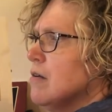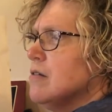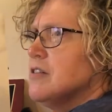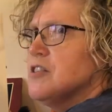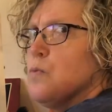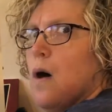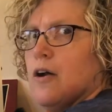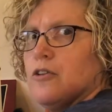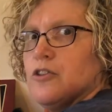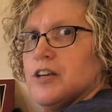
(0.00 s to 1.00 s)
Does the
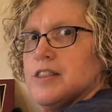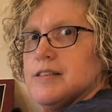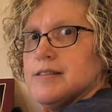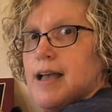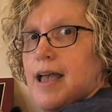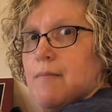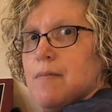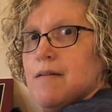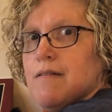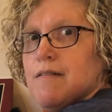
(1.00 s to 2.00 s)
water look the same?
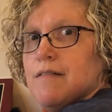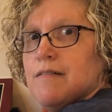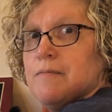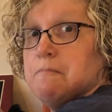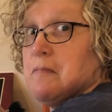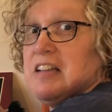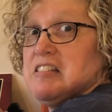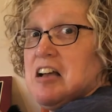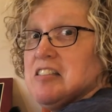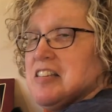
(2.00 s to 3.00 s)
It
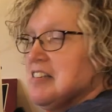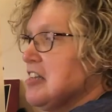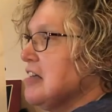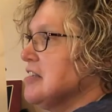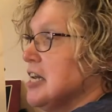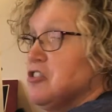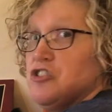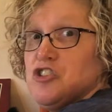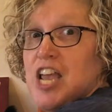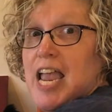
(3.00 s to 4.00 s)
doesn't, does it? It's
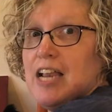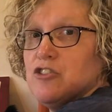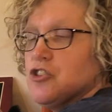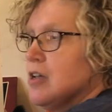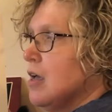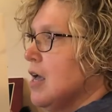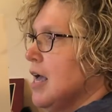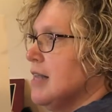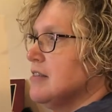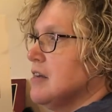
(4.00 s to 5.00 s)
changed.
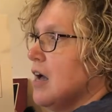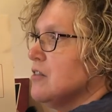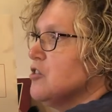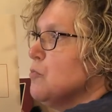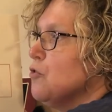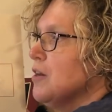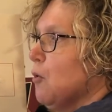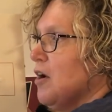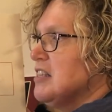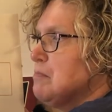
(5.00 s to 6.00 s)
It's not smooth
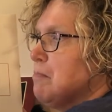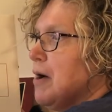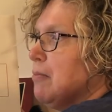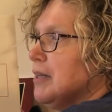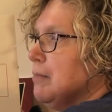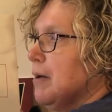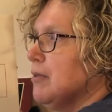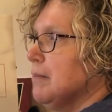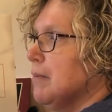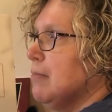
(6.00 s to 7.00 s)
anymore. It's bubbling,
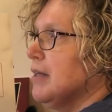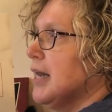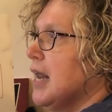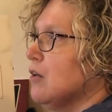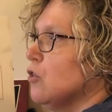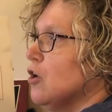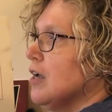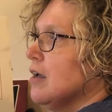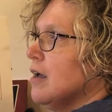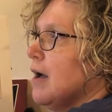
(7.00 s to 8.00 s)
bubbling, bubbling. And look
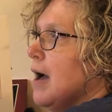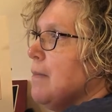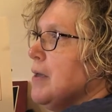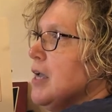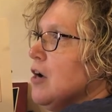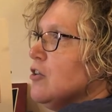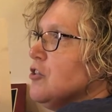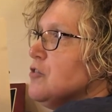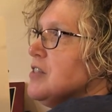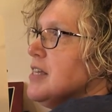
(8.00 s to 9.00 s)
up here. Do you
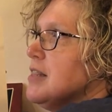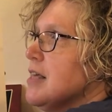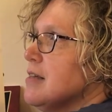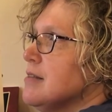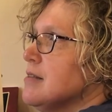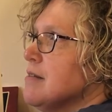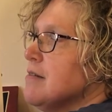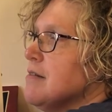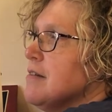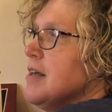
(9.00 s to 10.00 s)
see this?
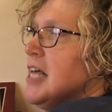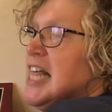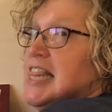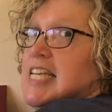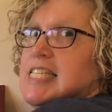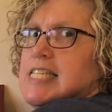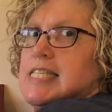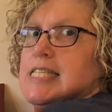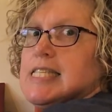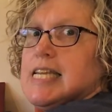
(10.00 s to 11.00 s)
This is
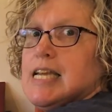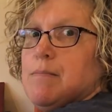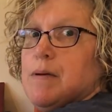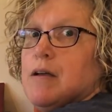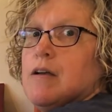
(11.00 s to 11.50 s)
steam.